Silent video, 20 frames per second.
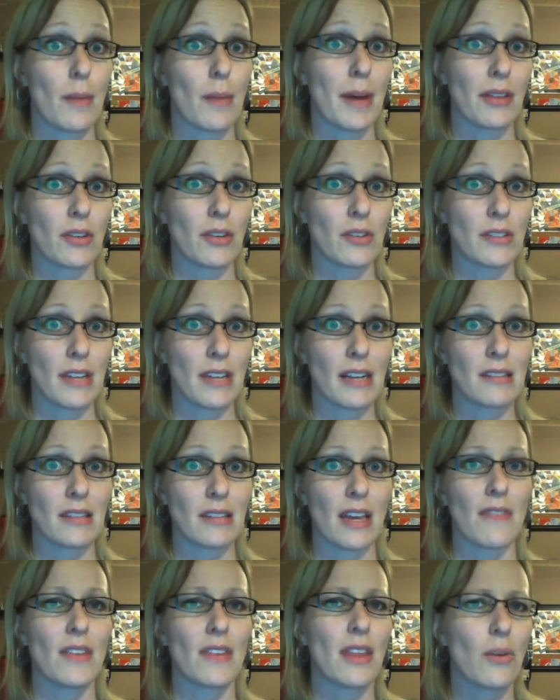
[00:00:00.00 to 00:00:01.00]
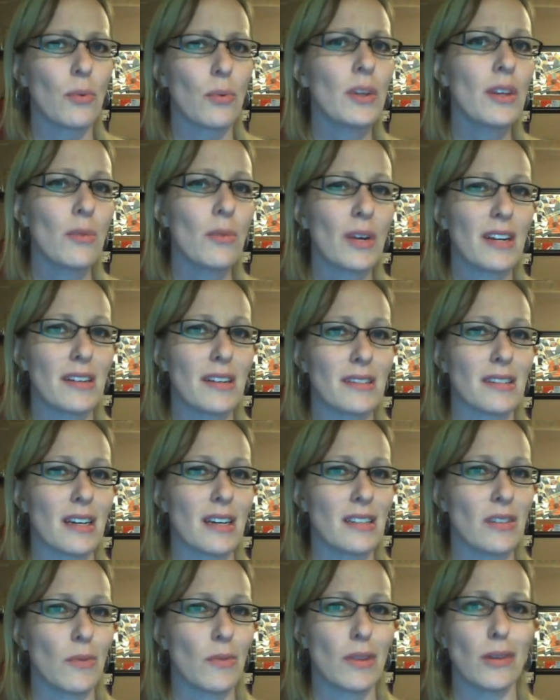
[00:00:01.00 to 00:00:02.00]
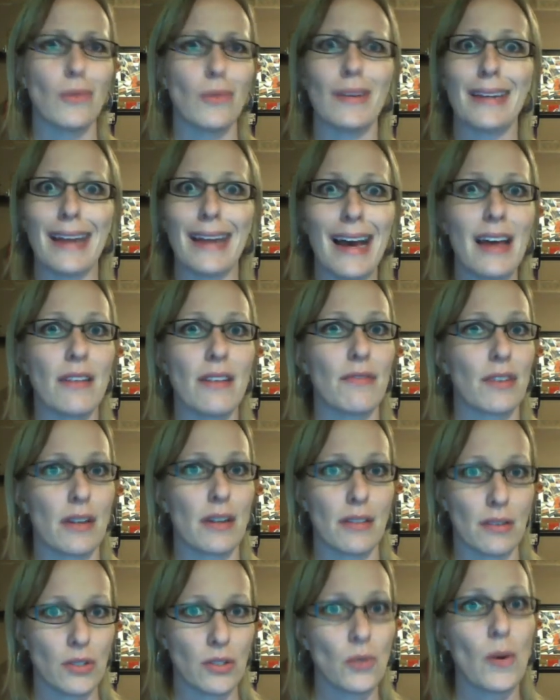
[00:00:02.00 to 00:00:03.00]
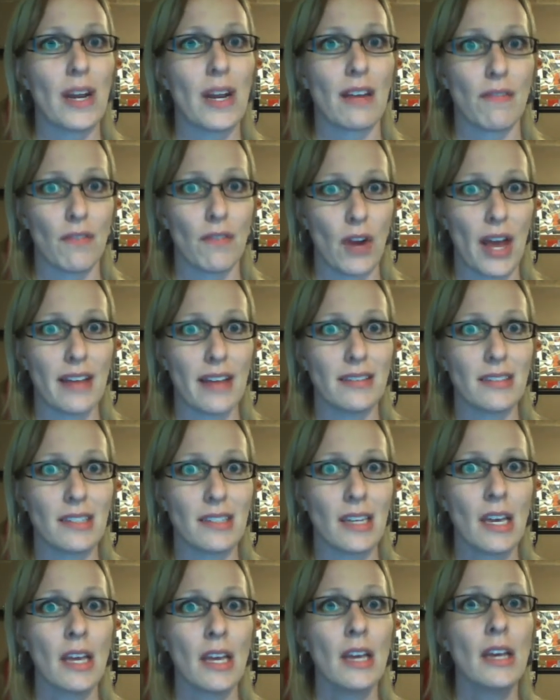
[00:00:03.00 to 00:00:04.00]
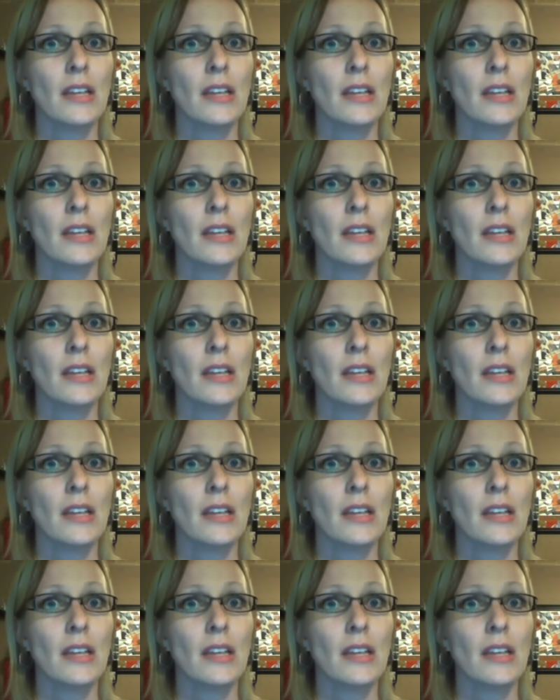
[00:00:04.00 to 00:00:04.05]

about their sex life and they really want to discuss it with you and not in front of their 20 friends.